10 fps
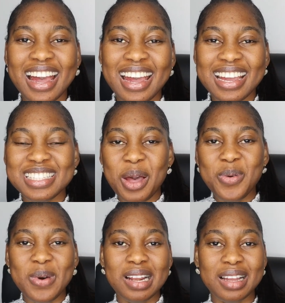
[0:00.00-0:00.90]
guys
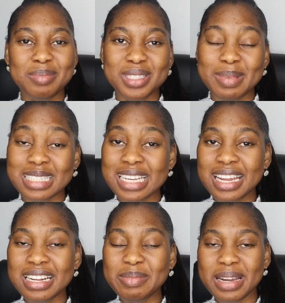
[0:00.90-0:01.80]
welcome to my
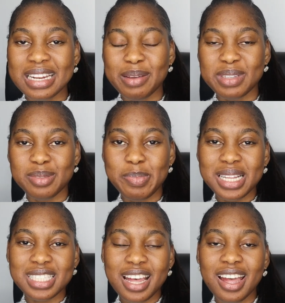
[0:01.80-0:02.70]
channel my name is
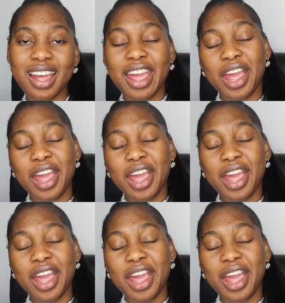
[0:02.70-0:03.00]
Binta